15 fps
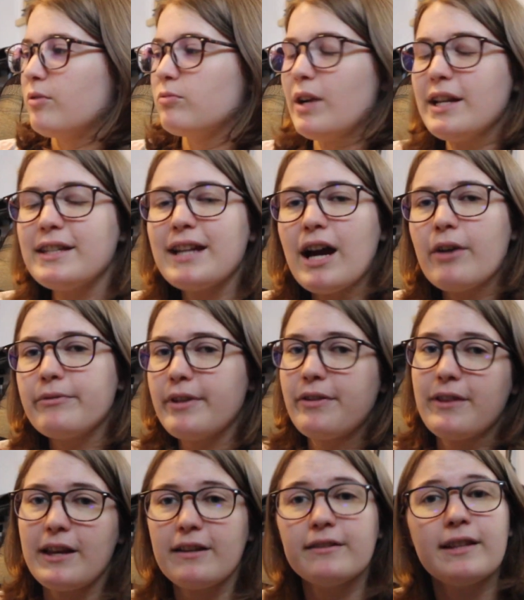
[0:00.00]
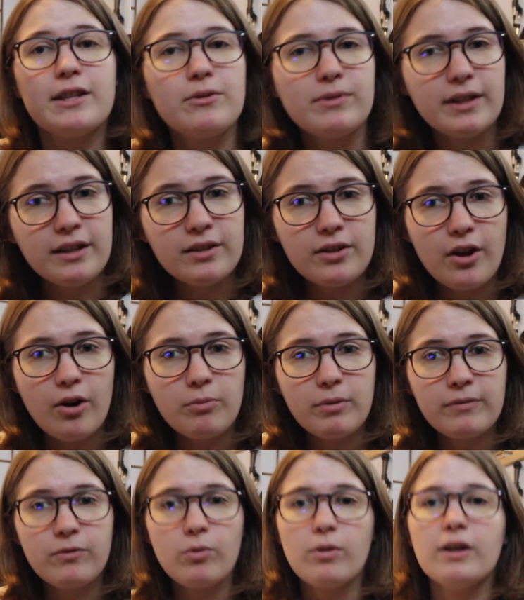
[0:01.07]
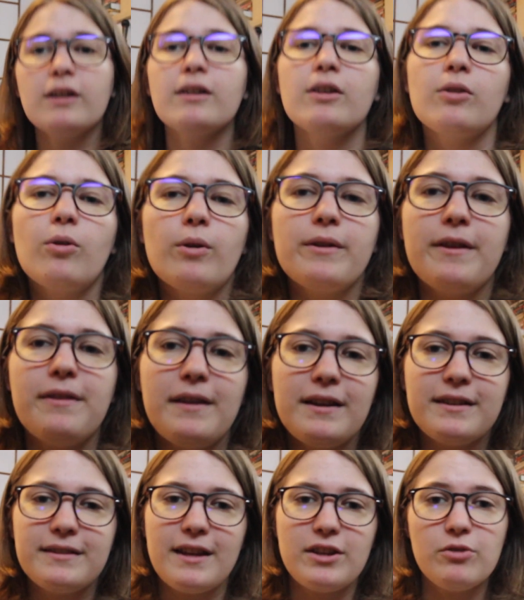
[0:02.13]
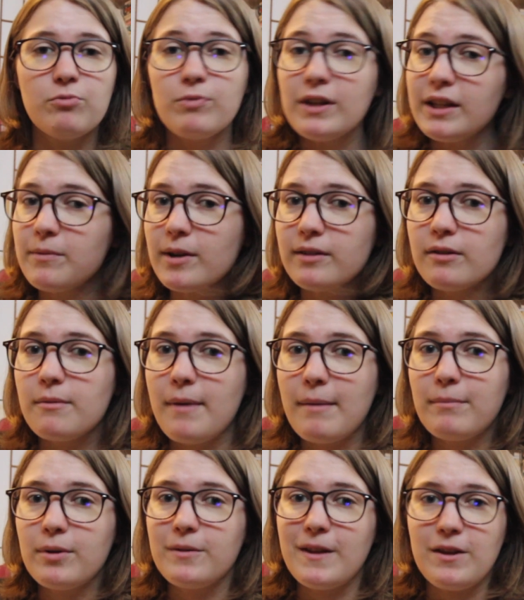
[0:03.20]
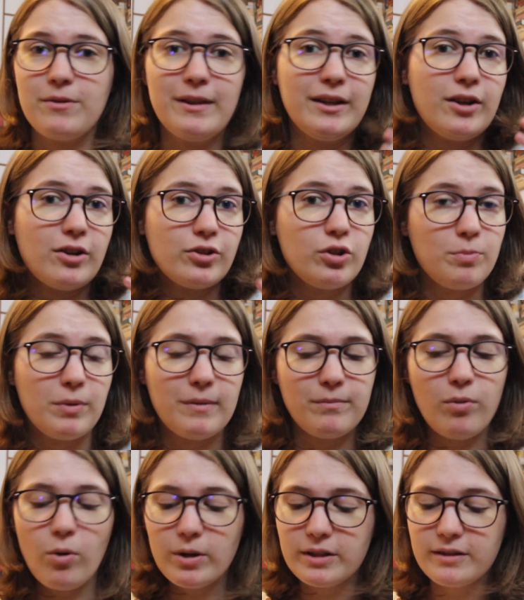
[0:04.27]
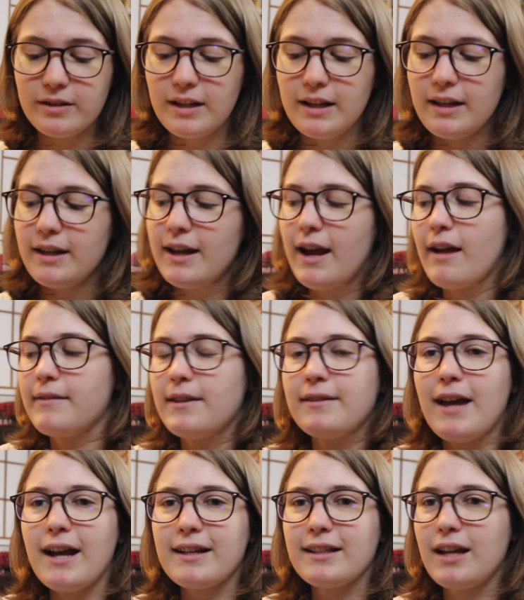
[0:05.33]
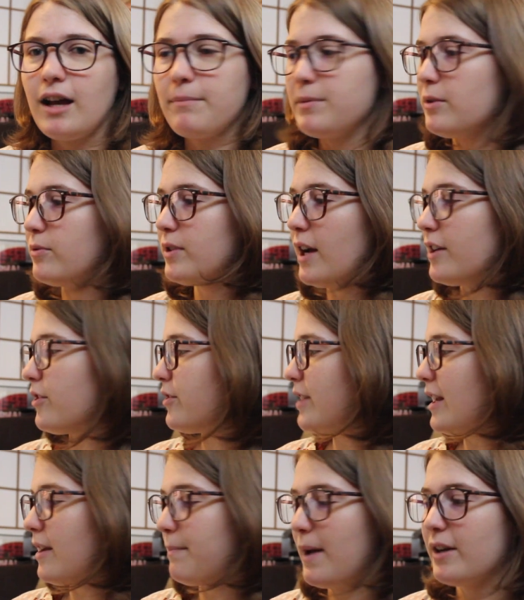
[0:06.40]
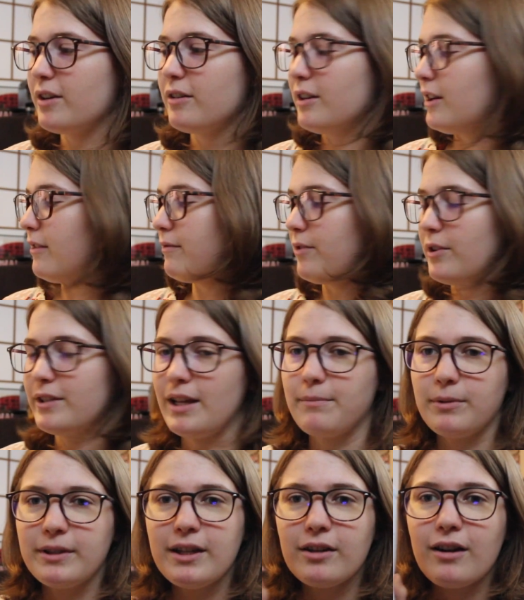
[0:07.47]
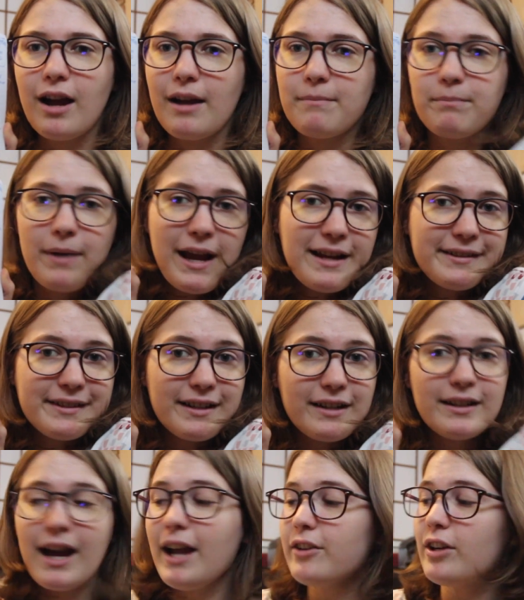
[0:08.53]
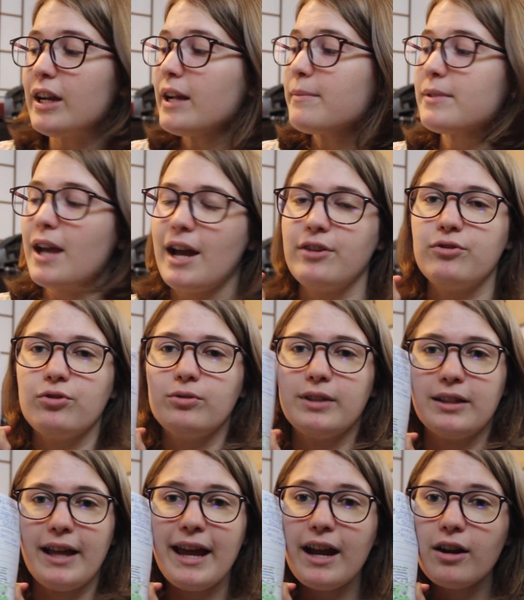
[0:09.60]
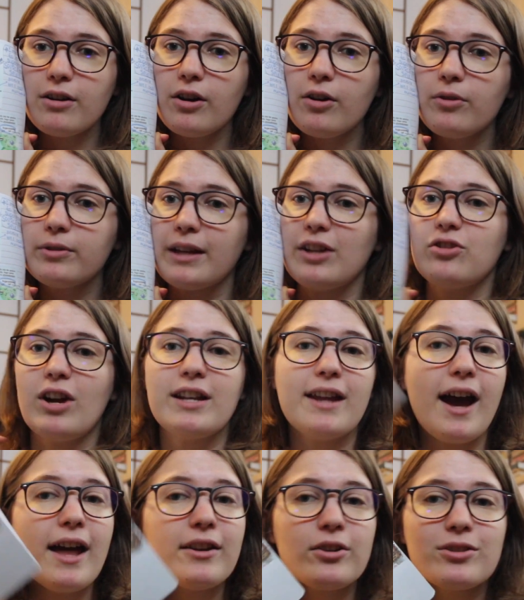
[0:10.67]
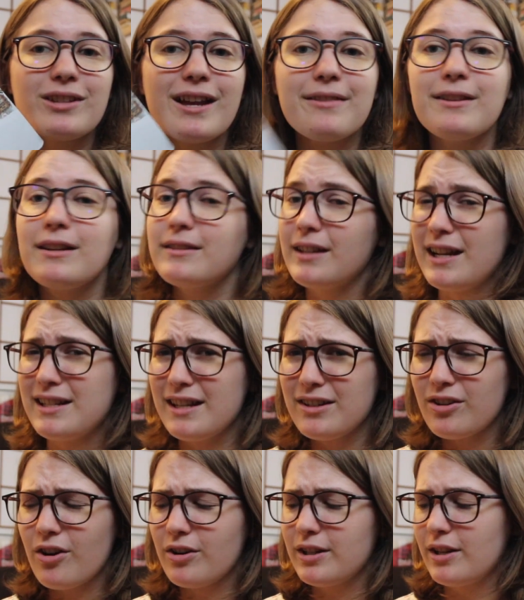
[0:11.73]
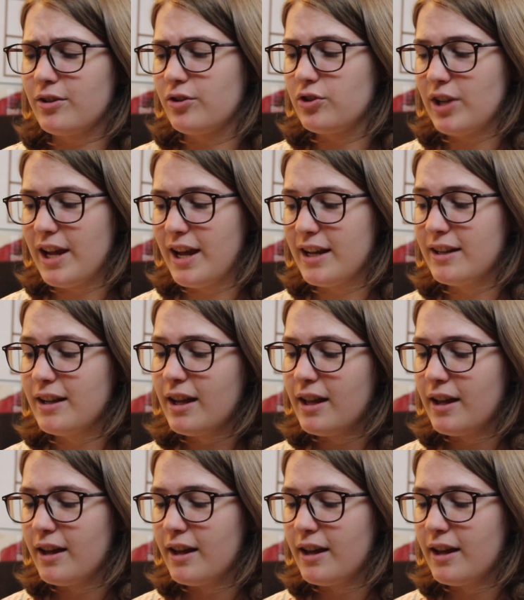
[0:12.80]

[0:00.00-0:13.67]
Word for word: write down the things that you didn't know before or the things that you really want to remember that you think are super important and then that can help you to understand it better. For example, here I pasted in diagrams, I drew little arrows, I tried to understand things that I didn't already understand.